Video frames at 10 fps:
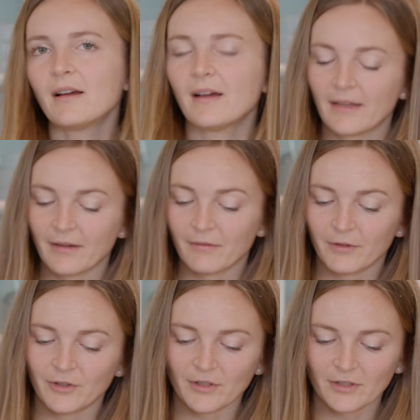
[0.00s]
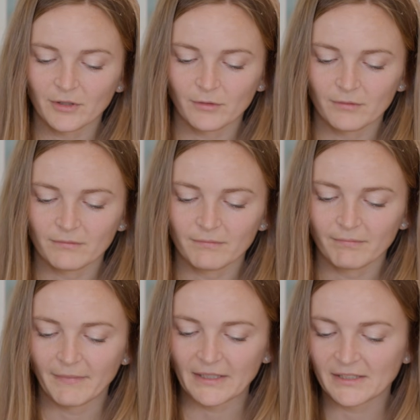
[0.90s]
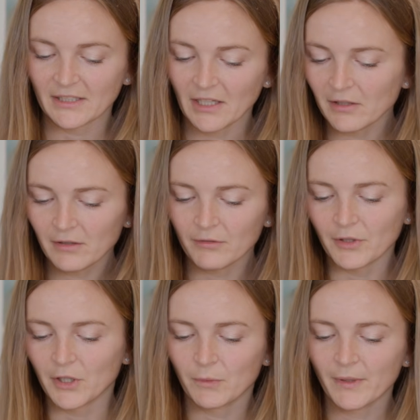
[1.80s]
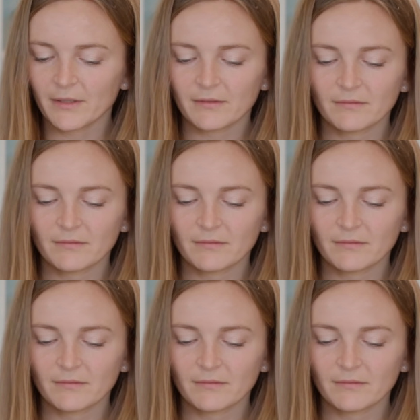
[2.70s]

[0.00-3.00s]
And then we just mix together really quick,